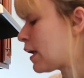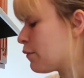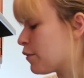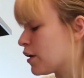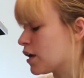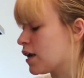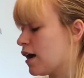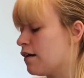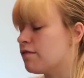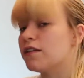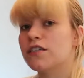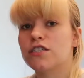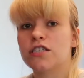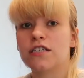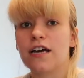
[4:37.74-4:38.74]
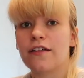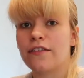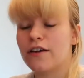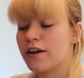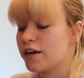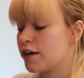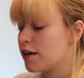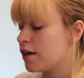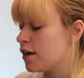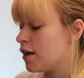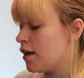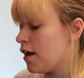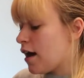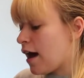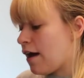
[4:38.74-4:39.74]
we're gonna have lunch together.
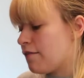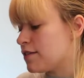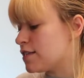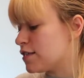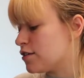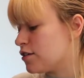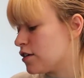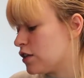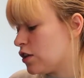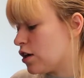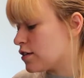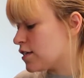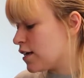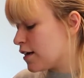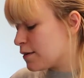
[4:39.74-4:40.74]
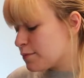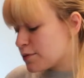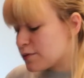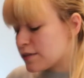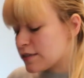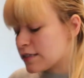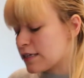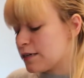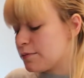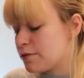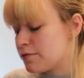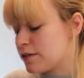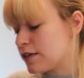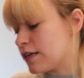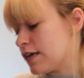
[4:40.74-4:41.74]
I haven't seen her in a long time, so that's gonna be
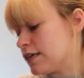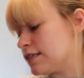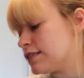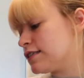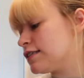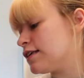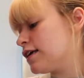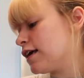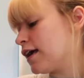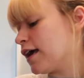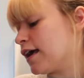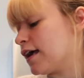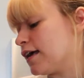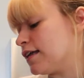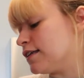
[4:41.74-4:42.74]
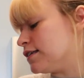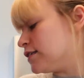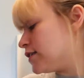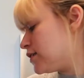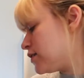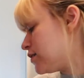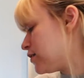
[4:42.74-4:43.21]
really nice. And